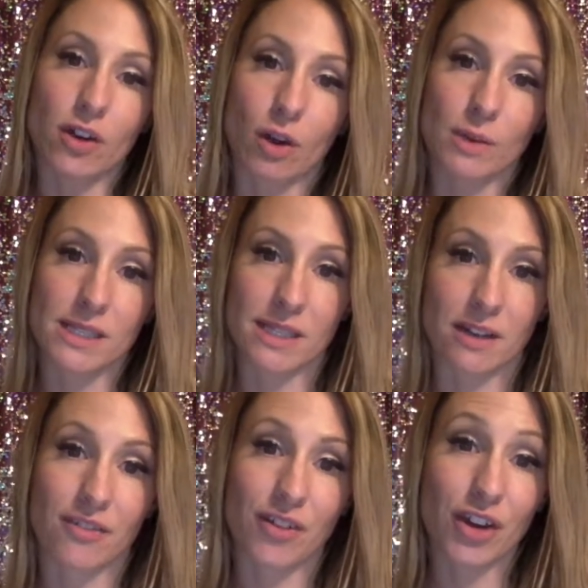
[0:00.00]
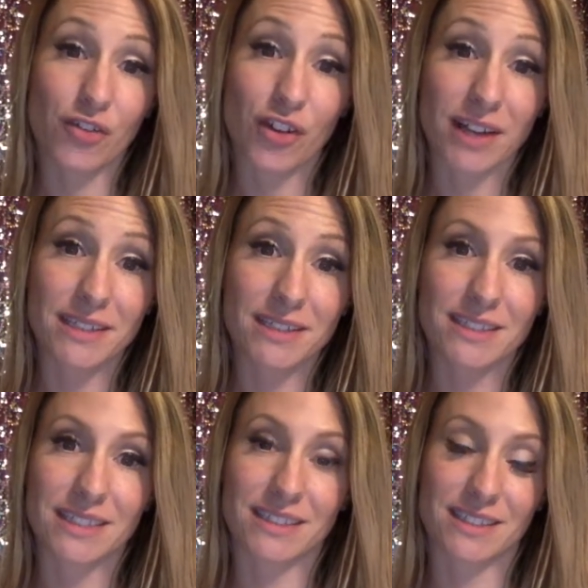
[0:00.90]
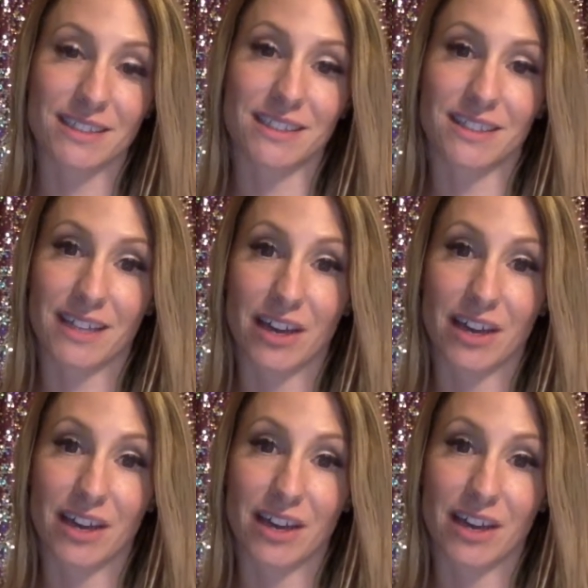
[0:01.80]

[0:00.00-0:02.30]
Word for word: you're always there for your friends that's a